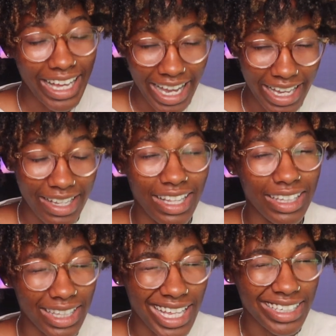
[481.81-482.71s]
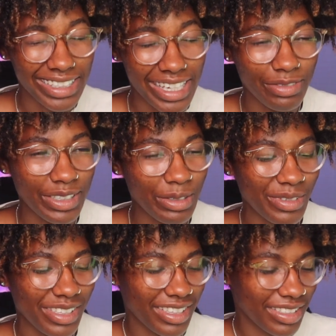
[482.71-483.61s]
I had a lot of fun
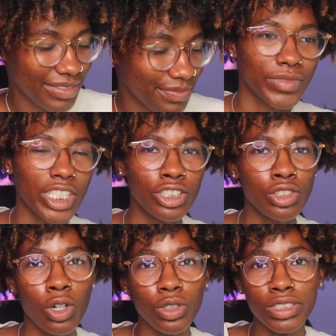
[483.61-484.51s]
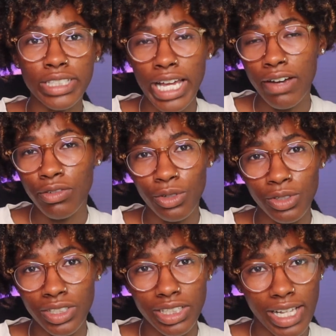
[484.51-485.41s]
with. His goal is to have
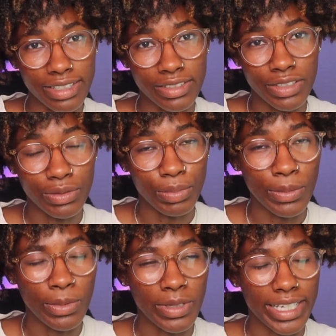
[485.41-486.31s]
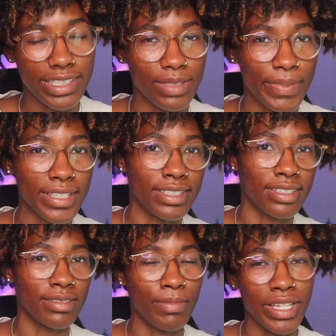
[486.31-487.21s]
on a lot of different people that can speak to
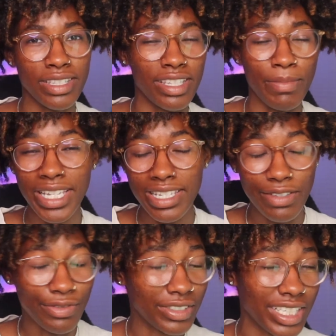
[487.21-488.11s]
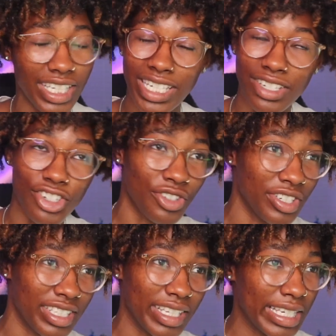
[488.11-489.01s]
the many different
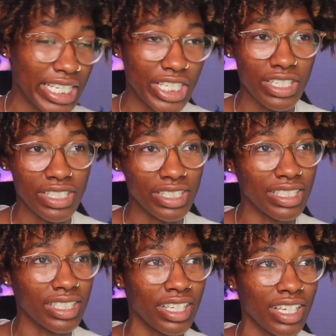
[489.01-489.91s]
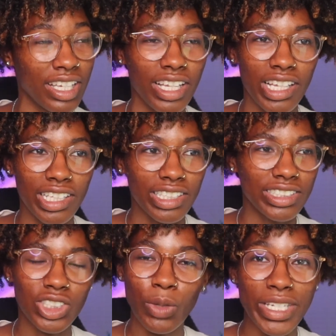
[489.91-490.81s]
industries and niches and
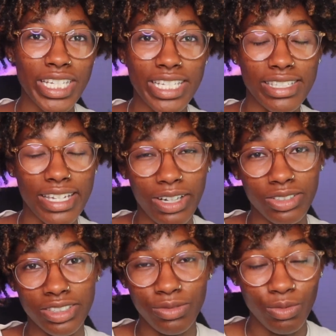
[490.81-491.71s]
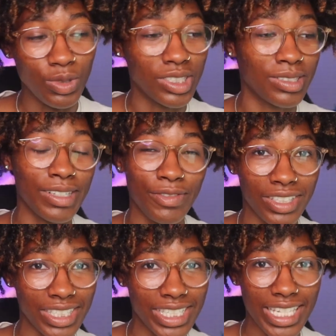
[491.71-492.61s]
so many ins and outs,
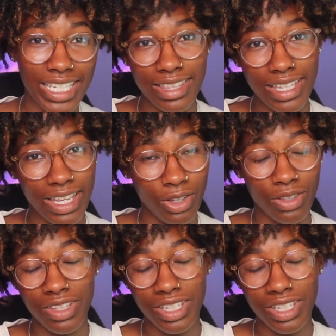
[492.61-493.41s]
specifically in the health